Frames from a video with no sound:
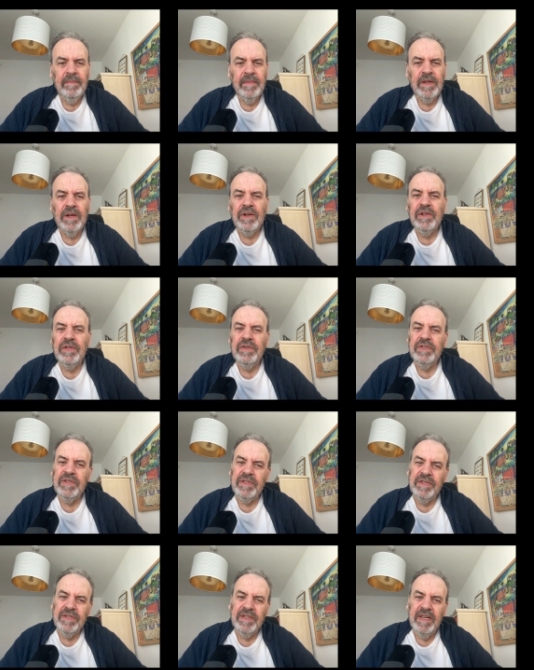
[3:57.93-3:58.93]

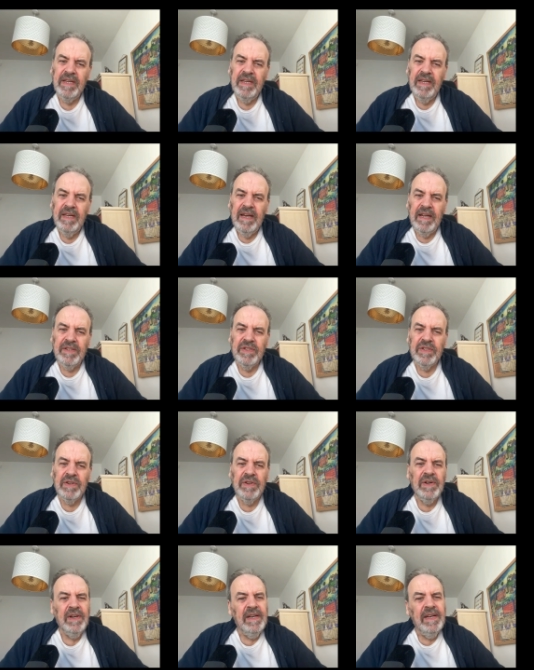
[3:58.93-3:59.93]
Conclusions. And
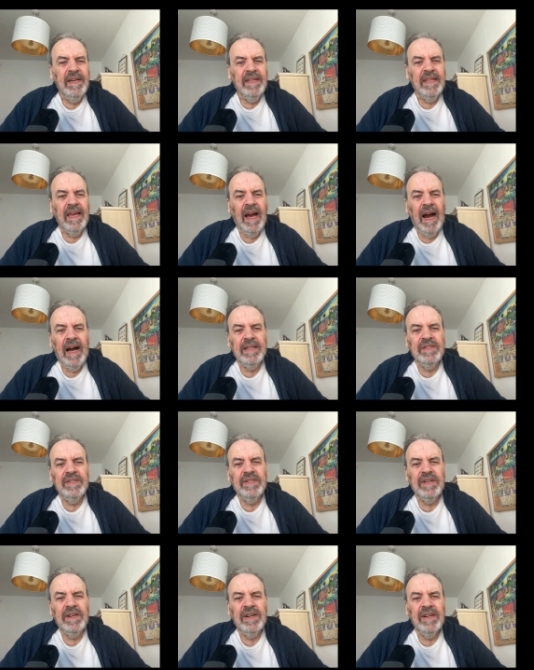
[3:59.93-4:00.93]
so the
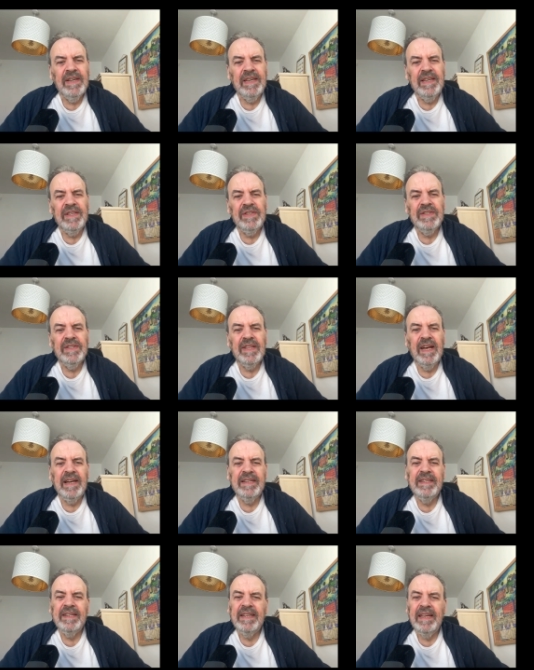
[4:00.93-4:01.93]
answer is
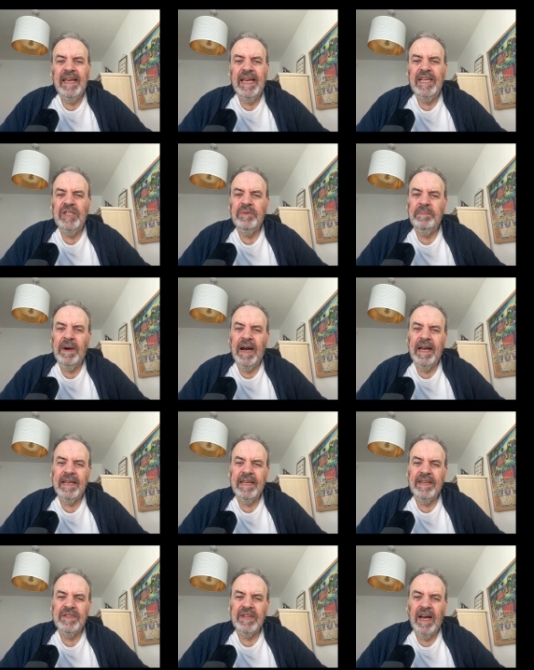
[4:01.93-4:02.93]
that
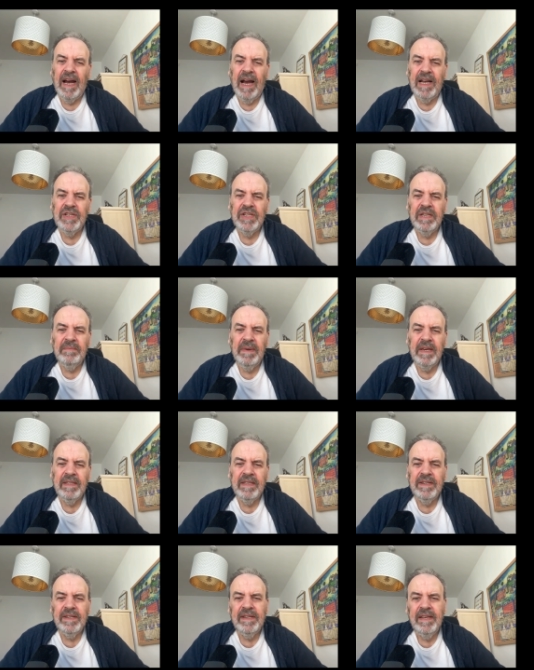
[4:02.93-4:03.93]
HMAC is a hashing
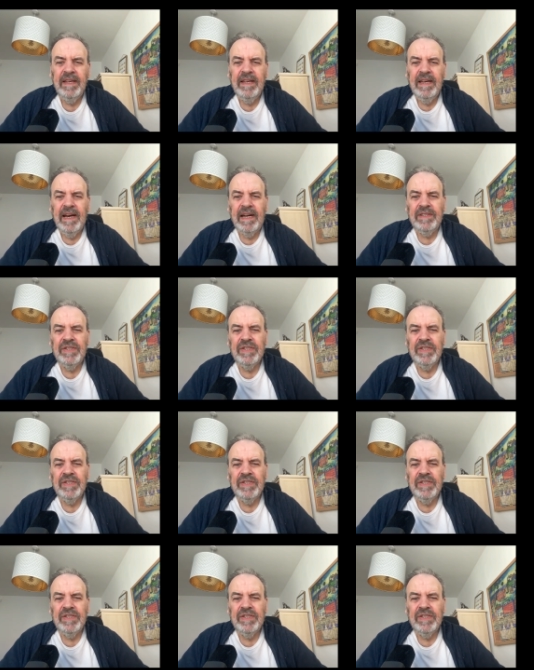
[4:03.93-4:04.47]
method and